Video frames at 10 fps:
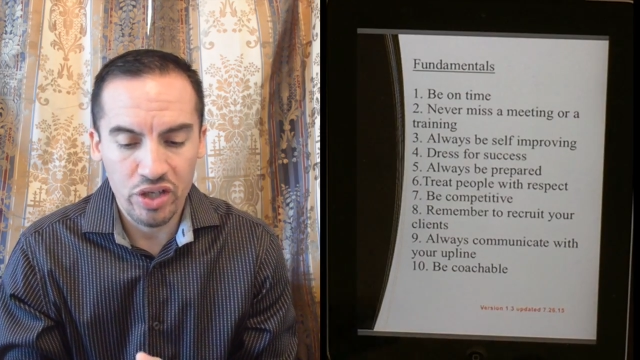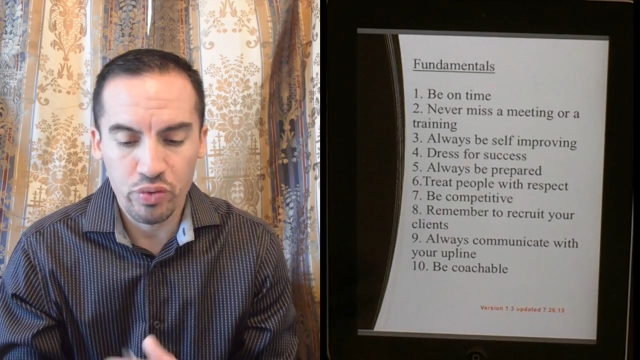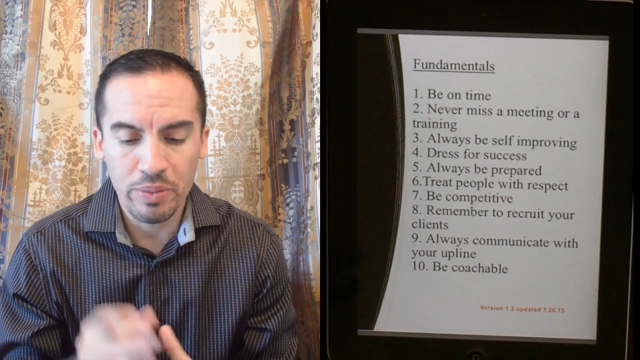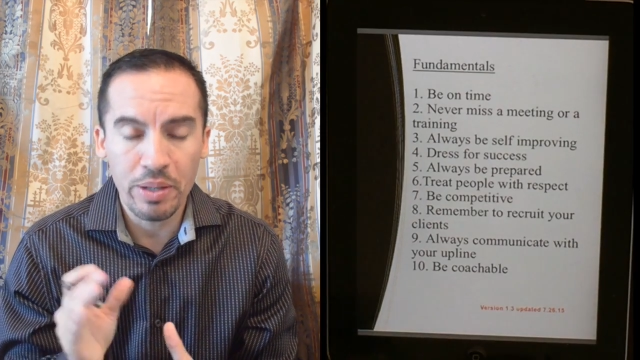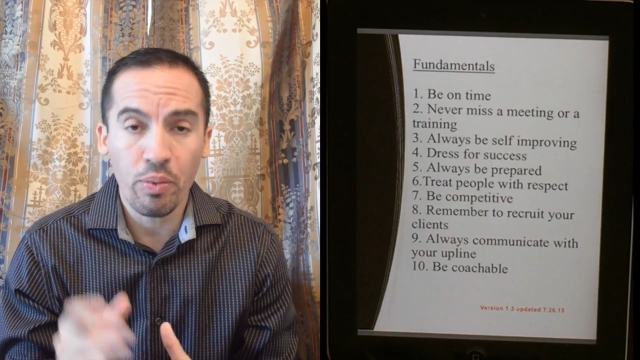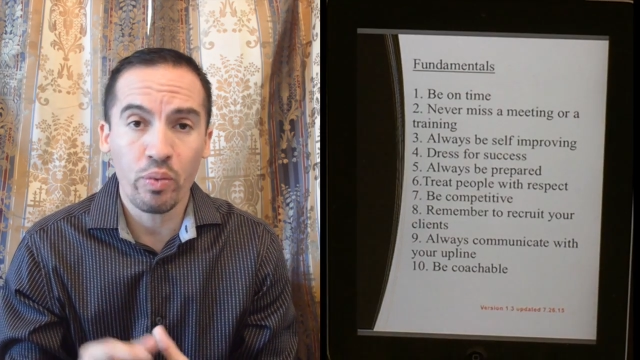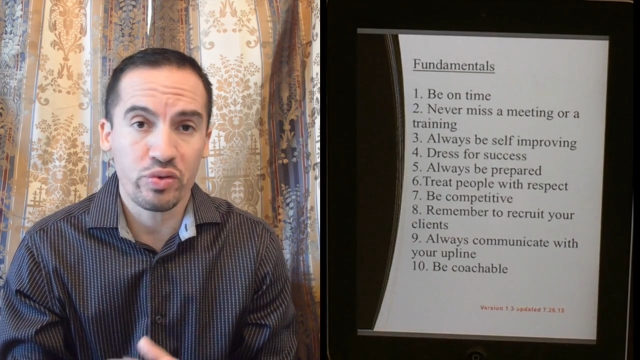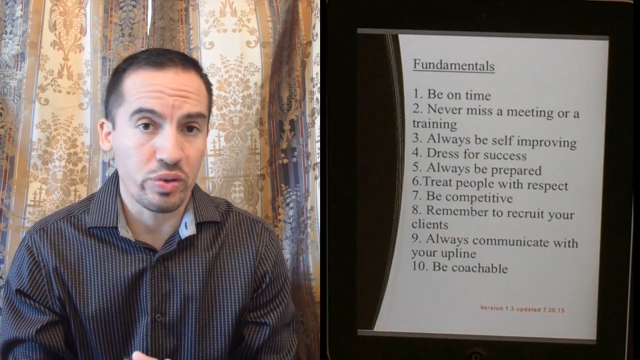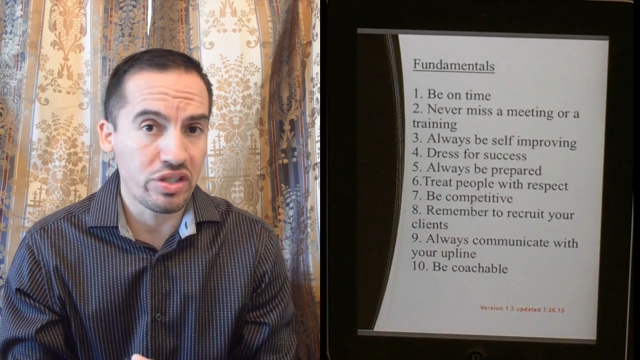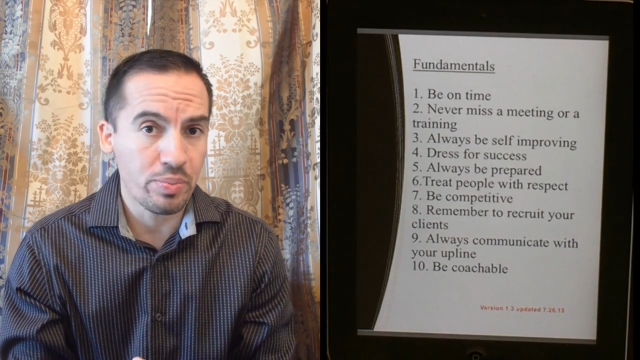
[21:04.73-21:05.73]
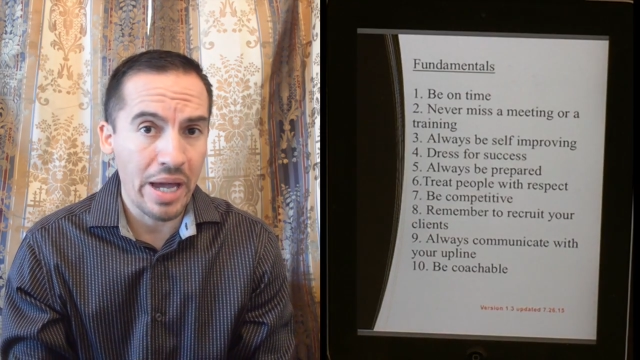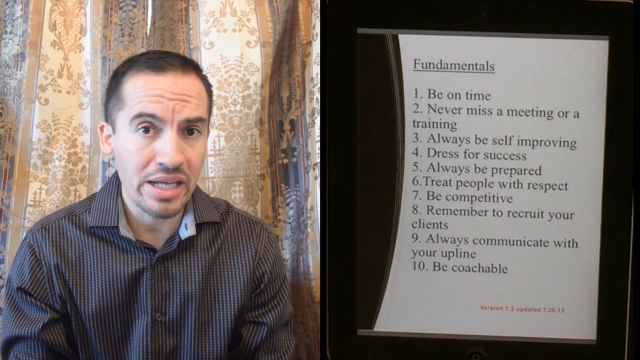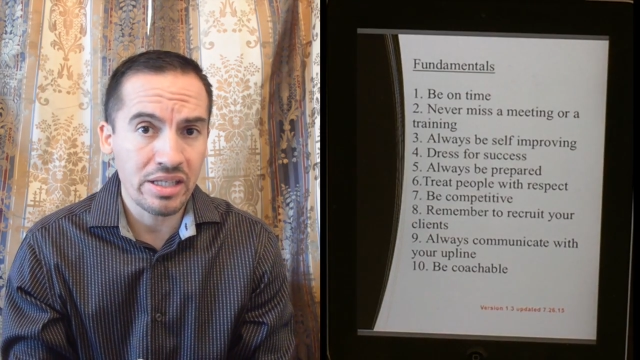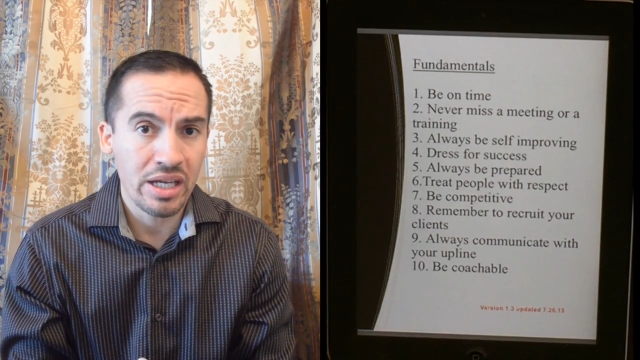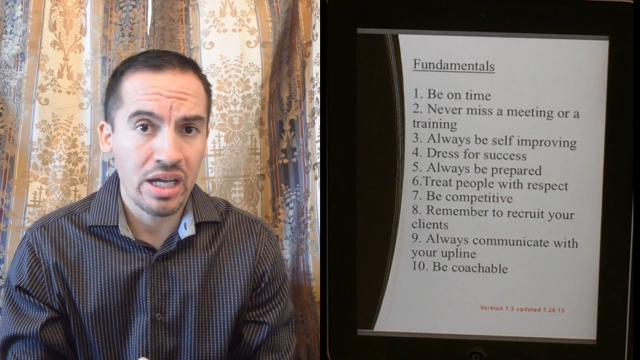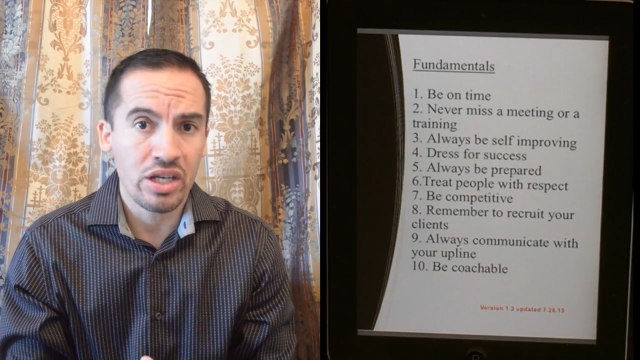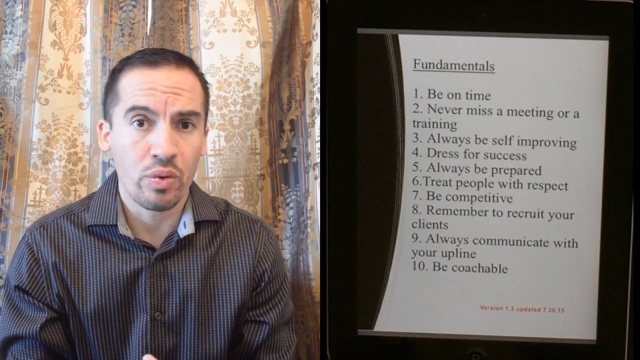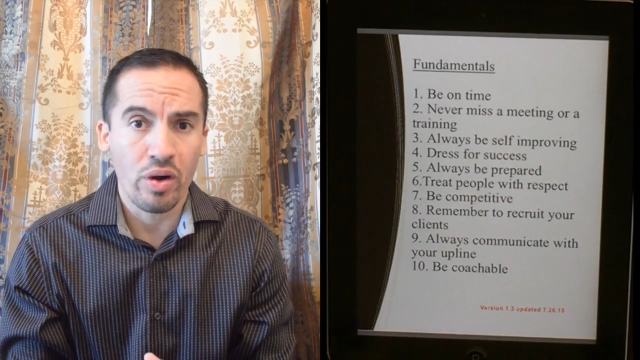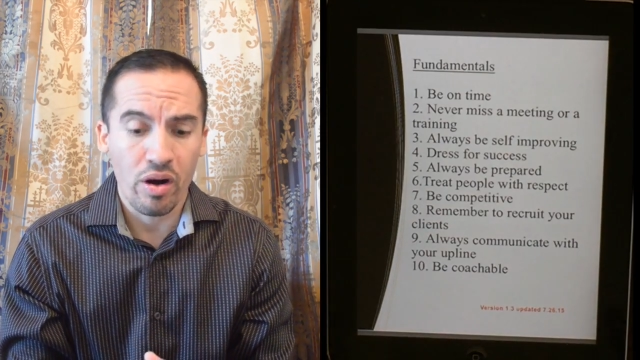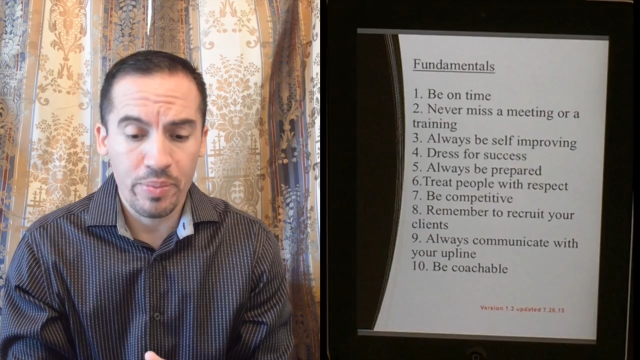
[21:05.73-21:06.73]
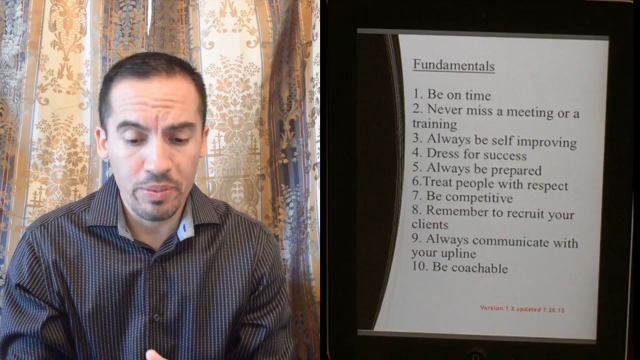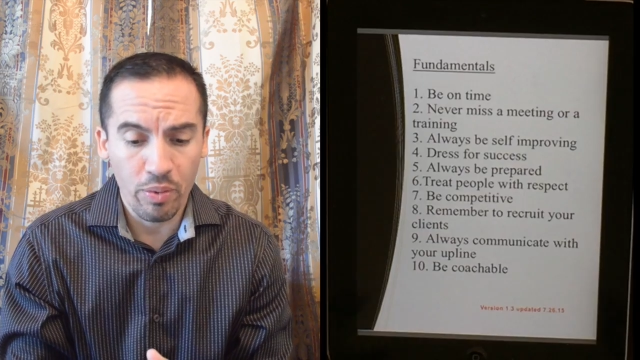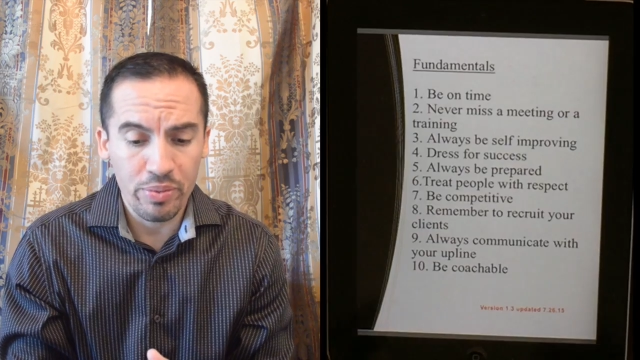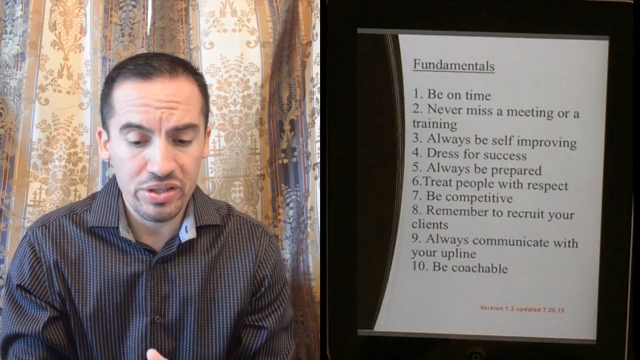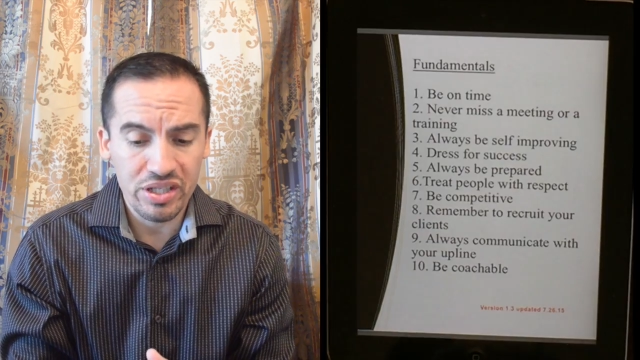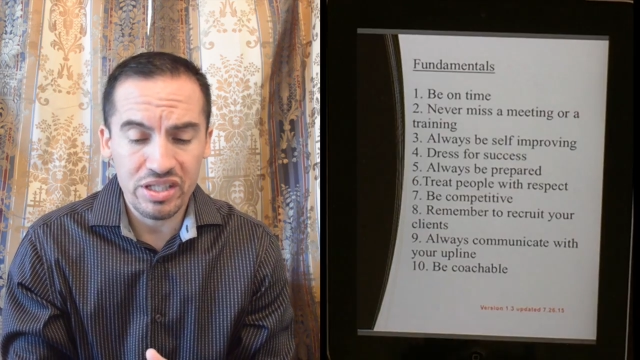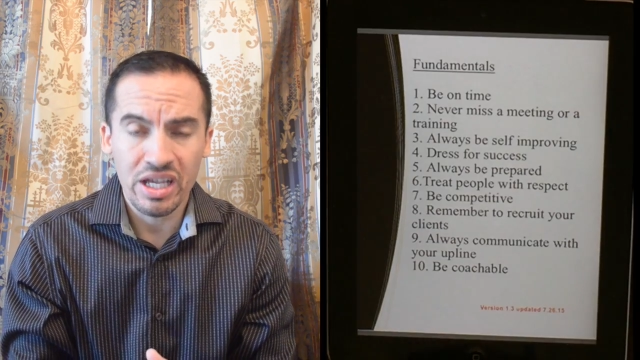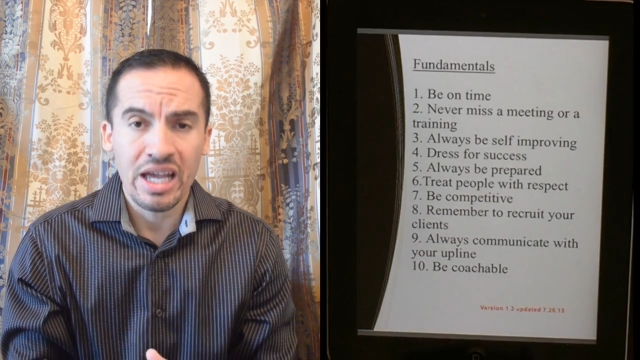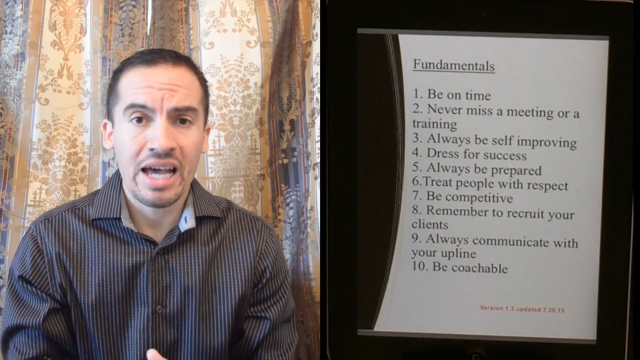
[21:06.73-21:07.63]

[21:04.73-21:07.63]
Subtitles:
Treat people with respect. We are a people business.